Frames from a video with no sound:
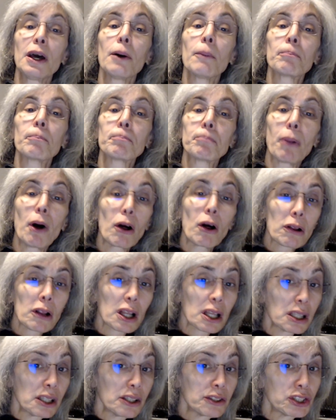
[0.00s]

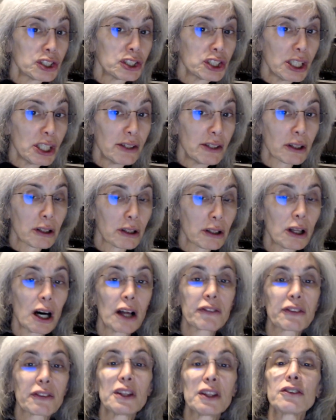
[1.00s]
Bulk
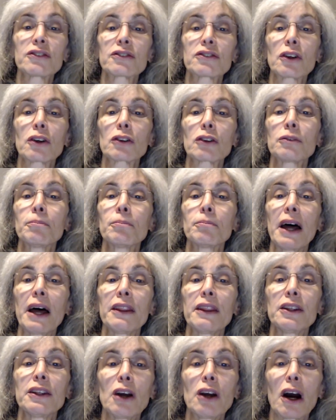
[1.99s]
cheesecloth is sold by
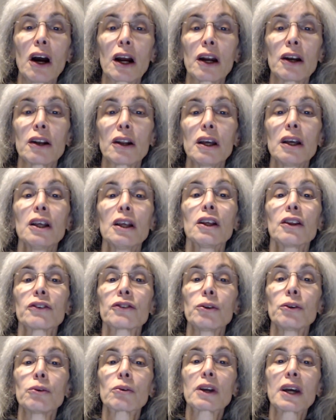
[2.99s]
the yard.
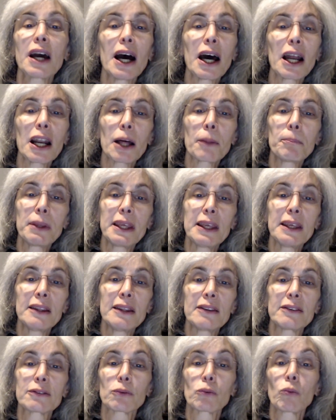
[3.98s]
So you cut a
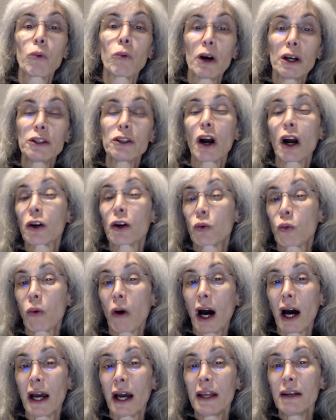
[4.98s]
piece 1 yard
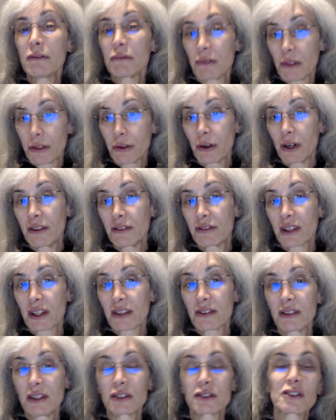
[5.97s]
wide,
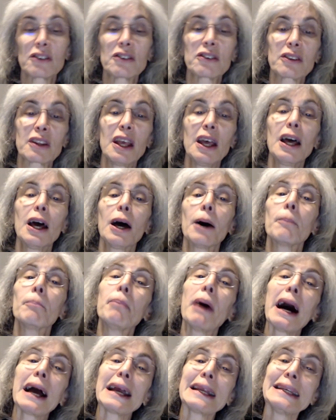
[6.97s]
36 inches,
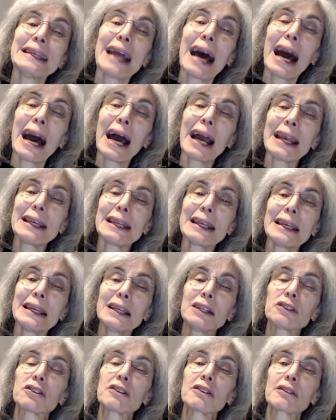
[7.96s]
by 9
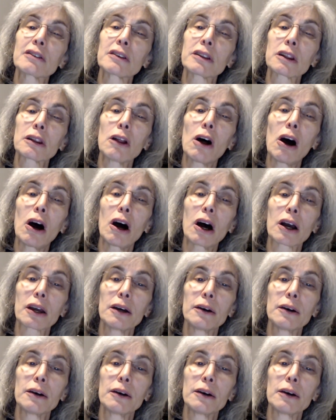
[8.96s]
inches long.